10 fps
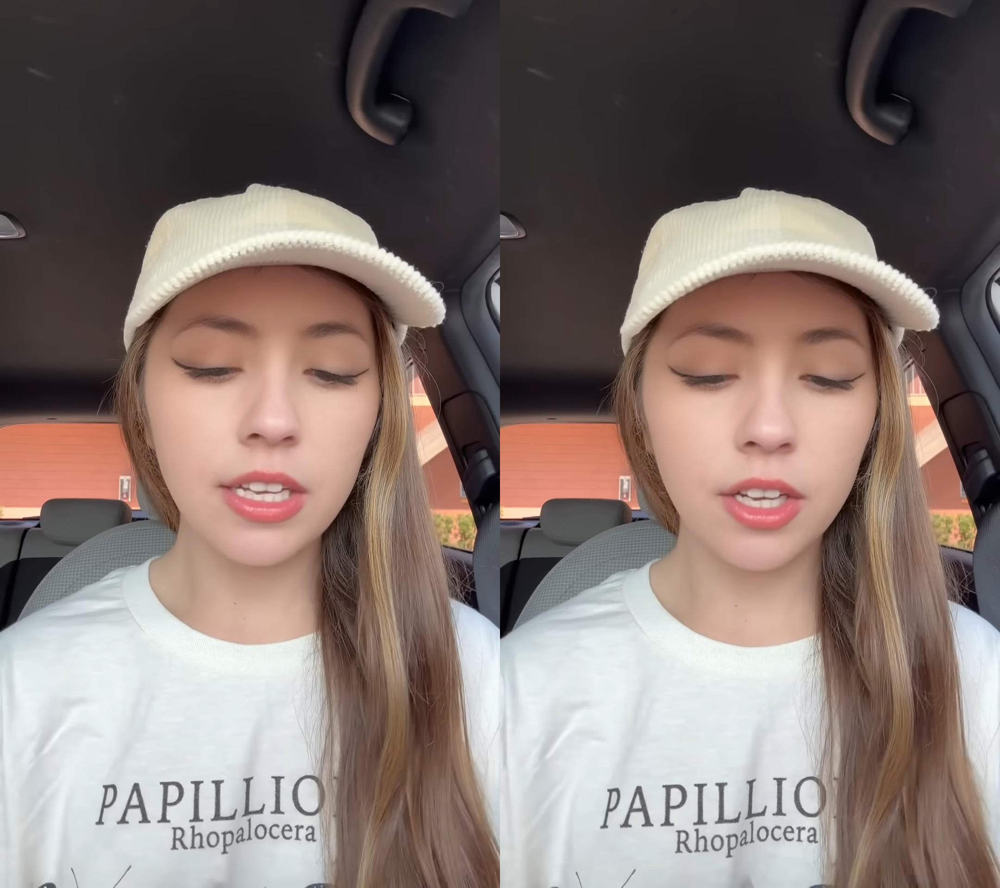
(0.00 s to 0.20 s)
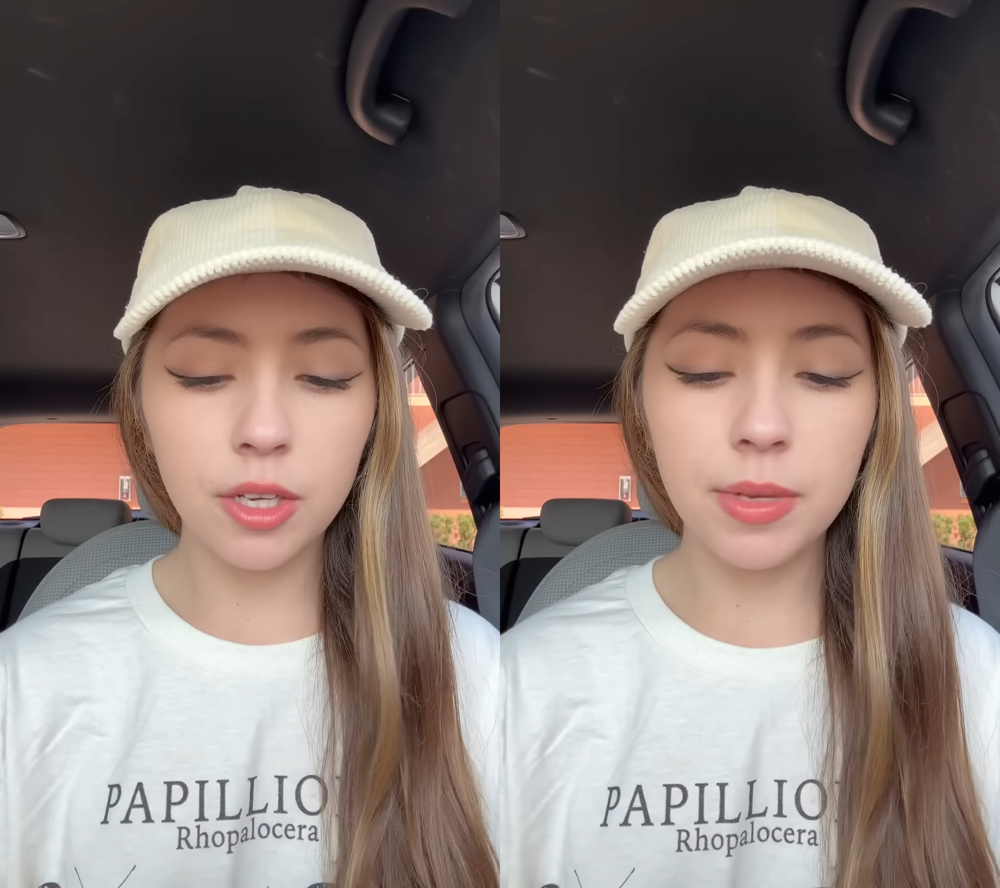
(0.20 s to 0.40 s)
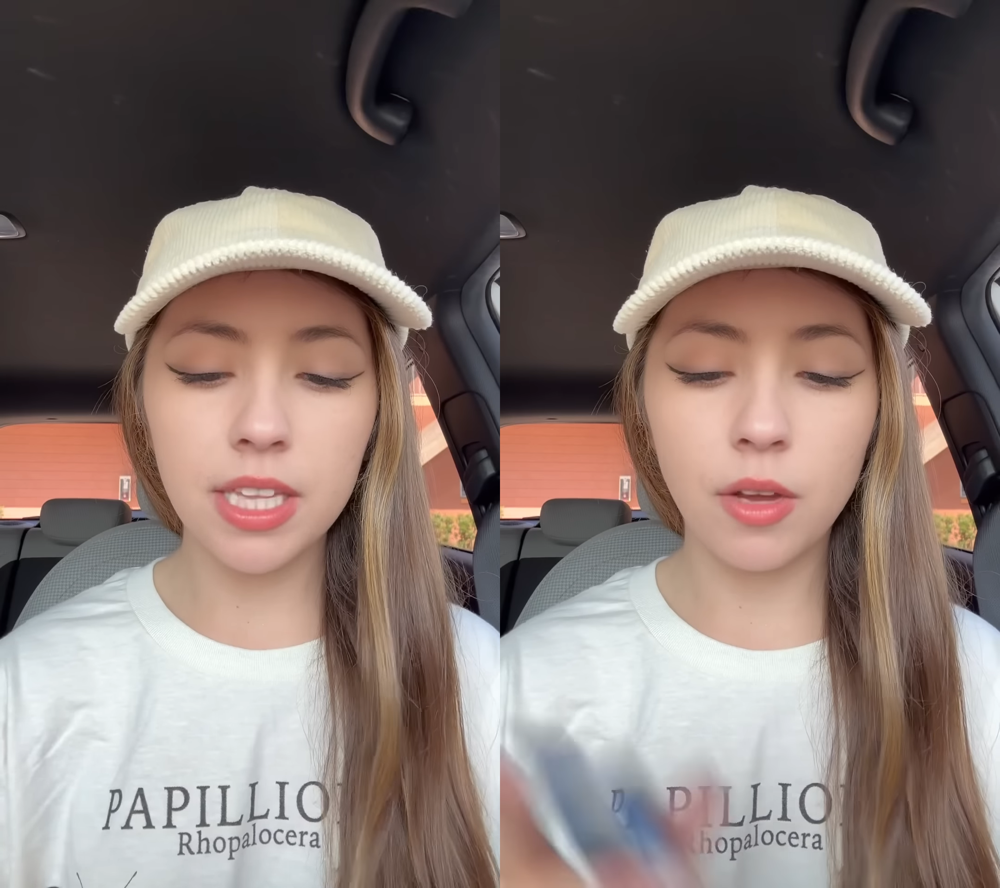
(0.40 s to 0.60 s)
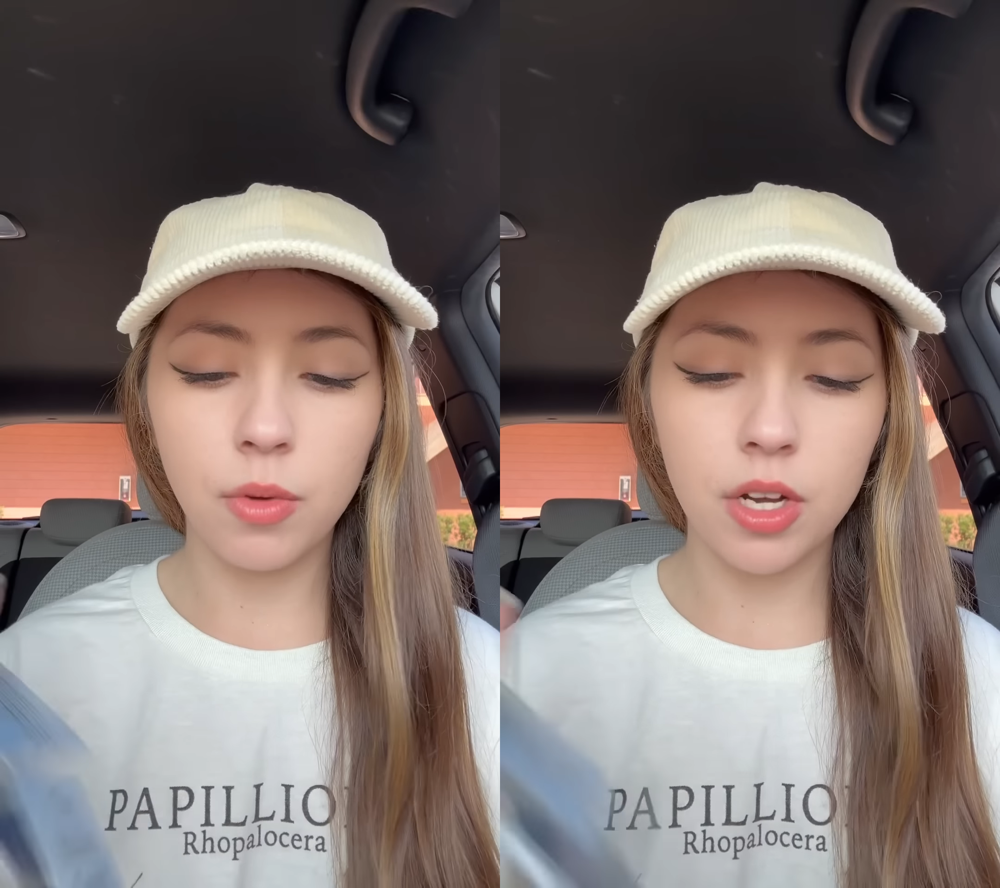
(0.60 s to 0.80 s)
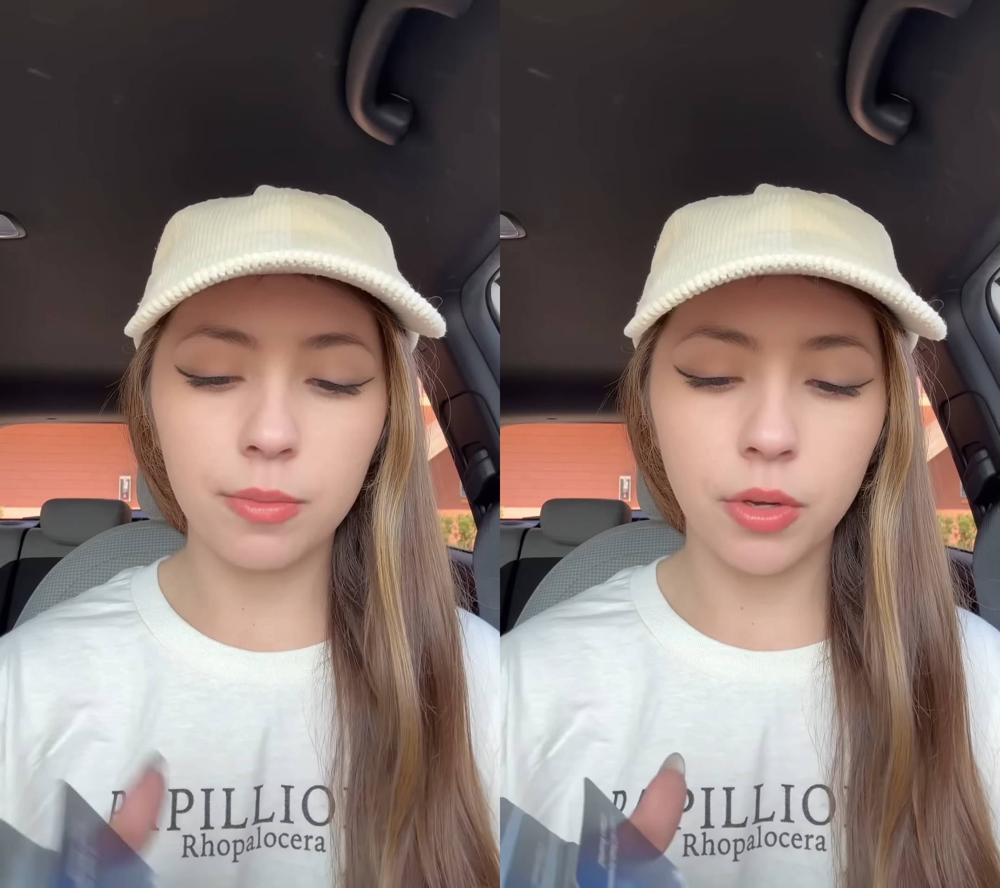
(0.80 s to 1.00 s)
could be that
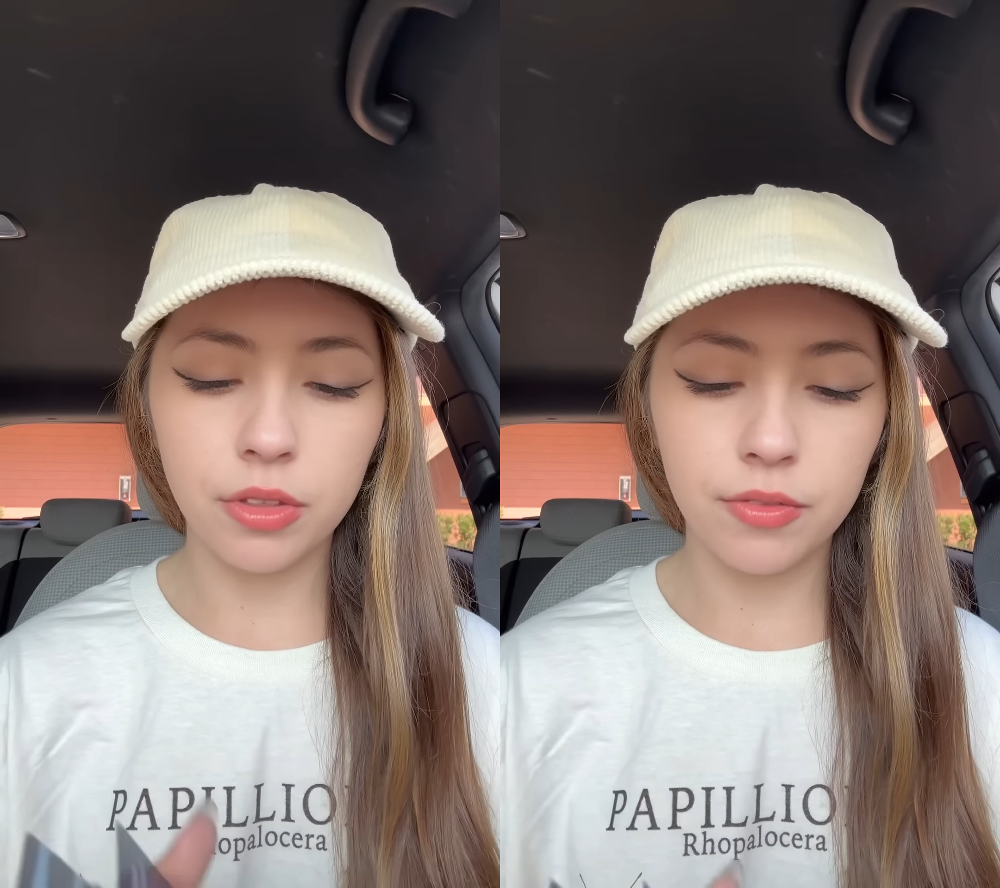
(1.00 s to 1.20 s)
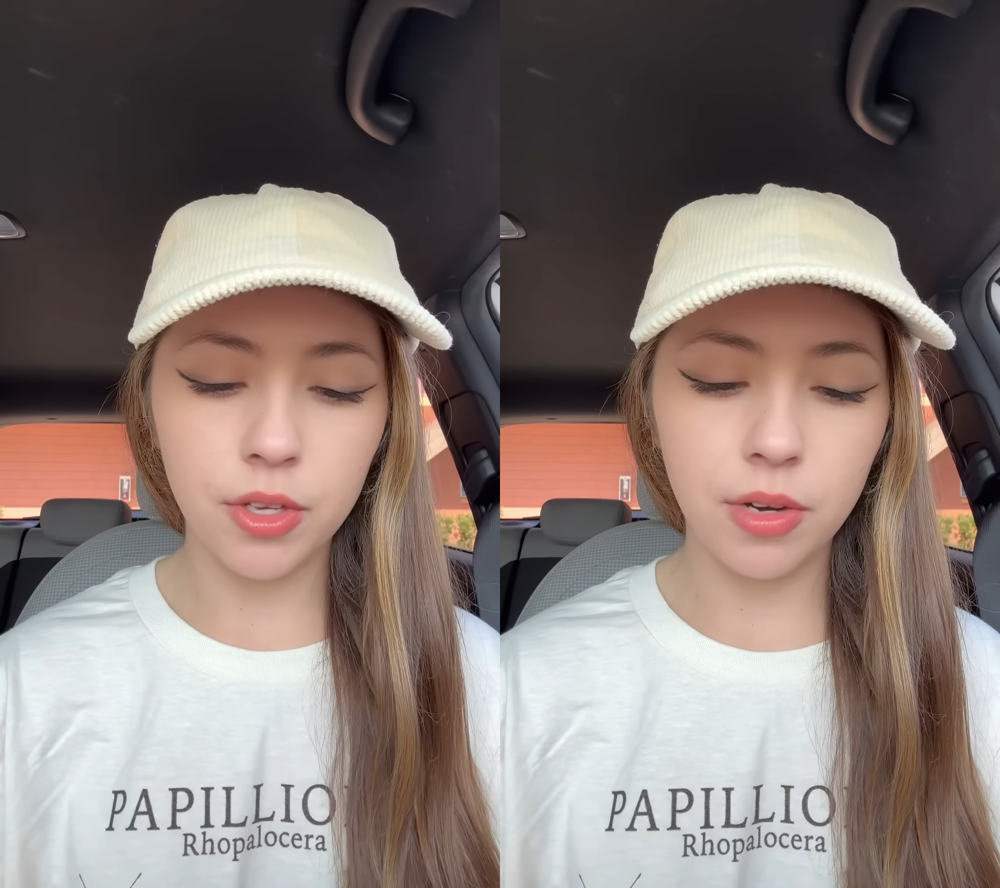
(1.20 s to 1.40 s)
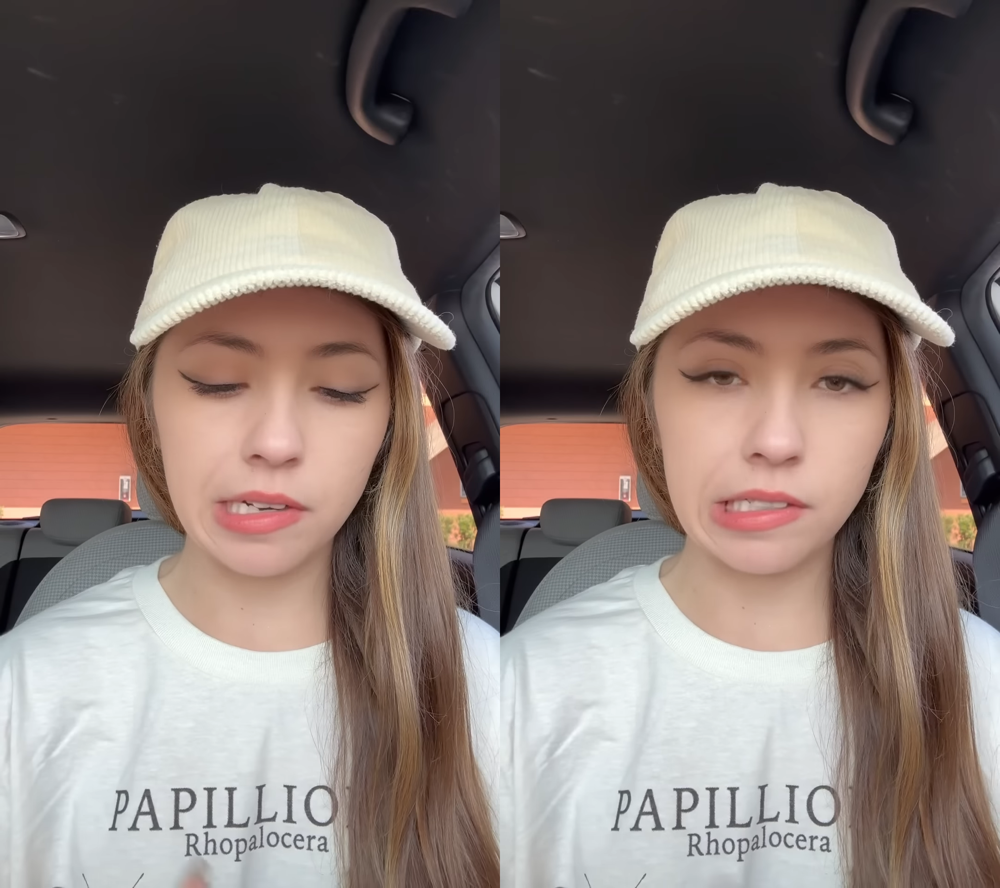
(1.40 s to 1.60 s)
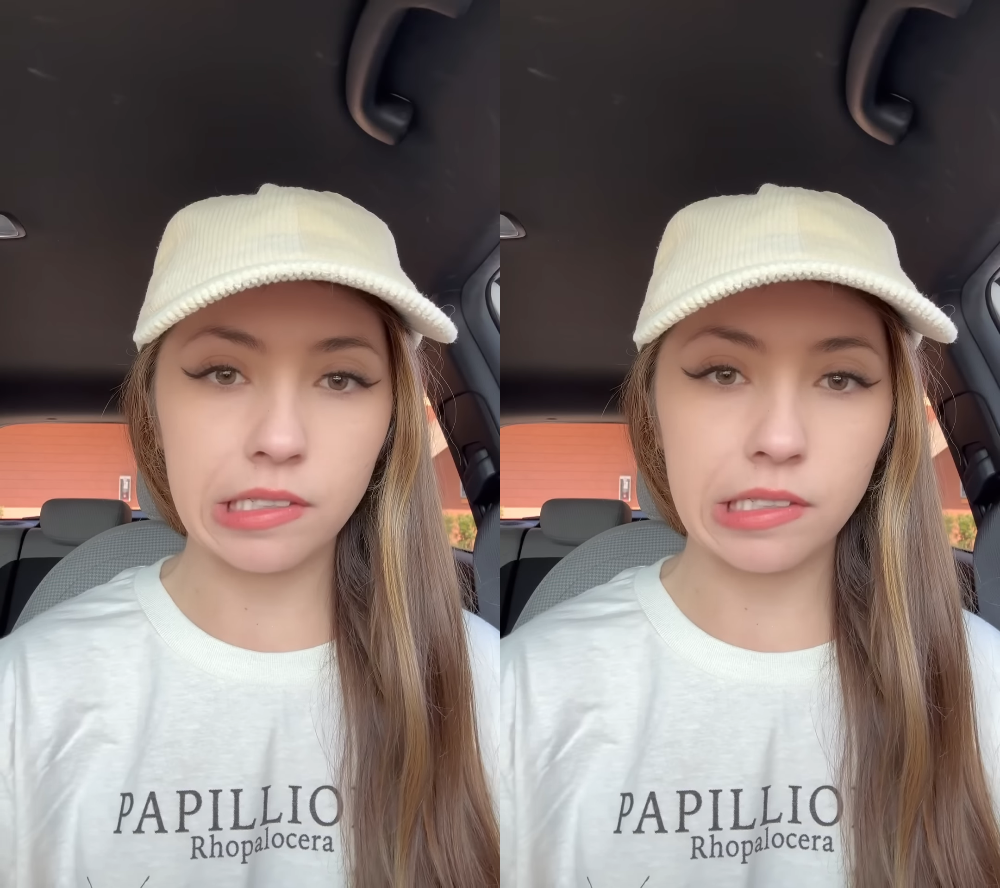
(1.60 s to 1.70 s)
one or both of you are in